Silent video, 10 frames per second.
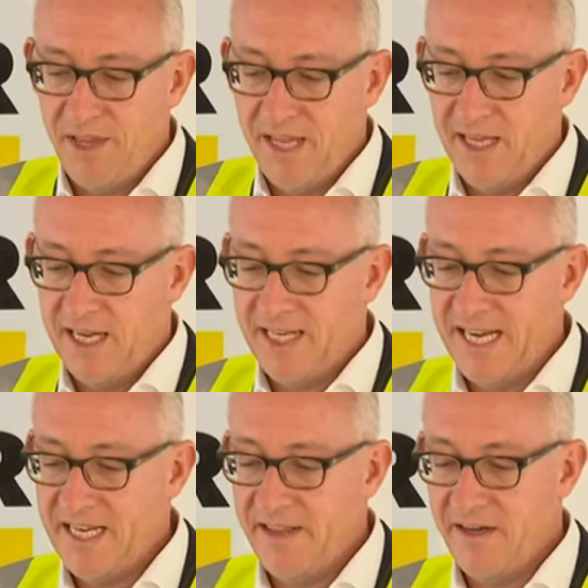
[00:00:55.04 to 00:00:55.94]
thing in
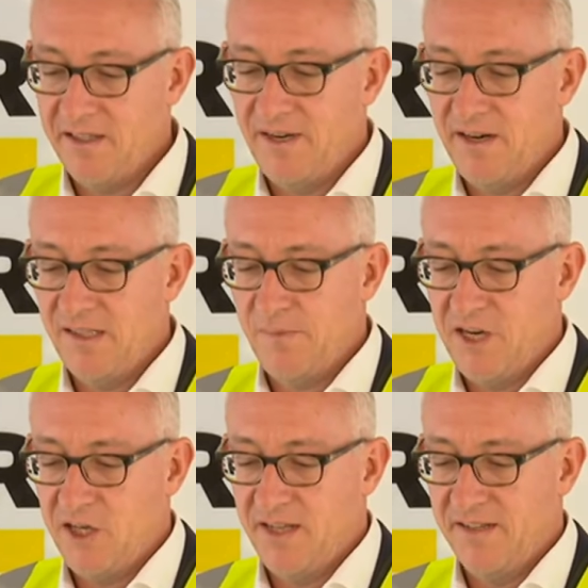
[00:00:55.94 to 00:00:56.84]
Kenya that is very
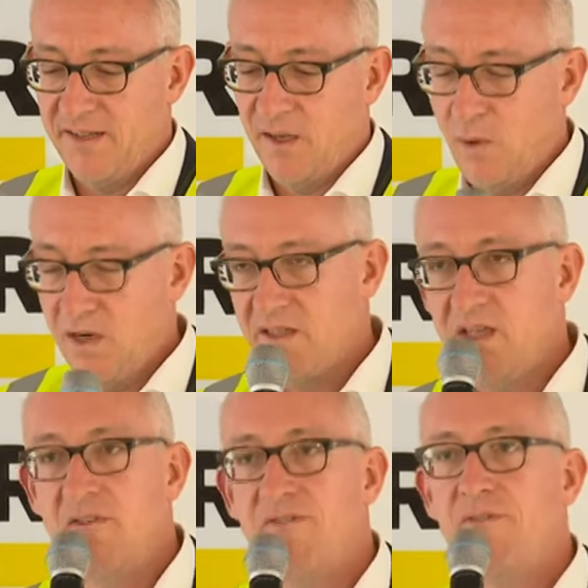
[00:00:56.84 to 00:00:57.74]
special that's the
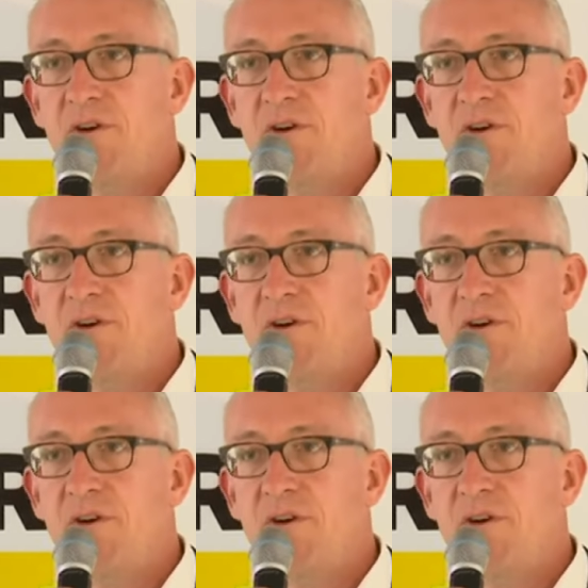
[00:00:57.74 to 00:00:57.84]
quality of,